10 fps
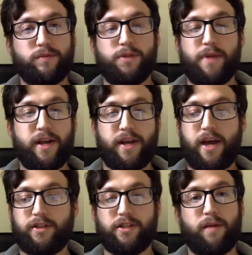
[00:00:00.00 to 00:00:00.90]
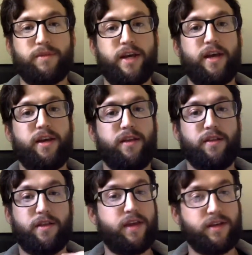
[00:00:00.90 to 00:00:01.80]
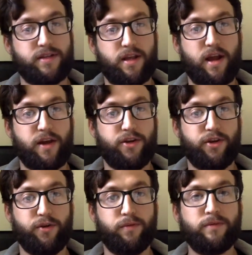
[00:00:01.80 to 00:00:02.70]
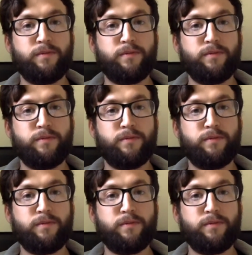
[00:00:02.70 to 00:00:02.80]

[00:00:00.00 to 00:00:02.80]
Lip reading: the medication I'm taking, the things that I do,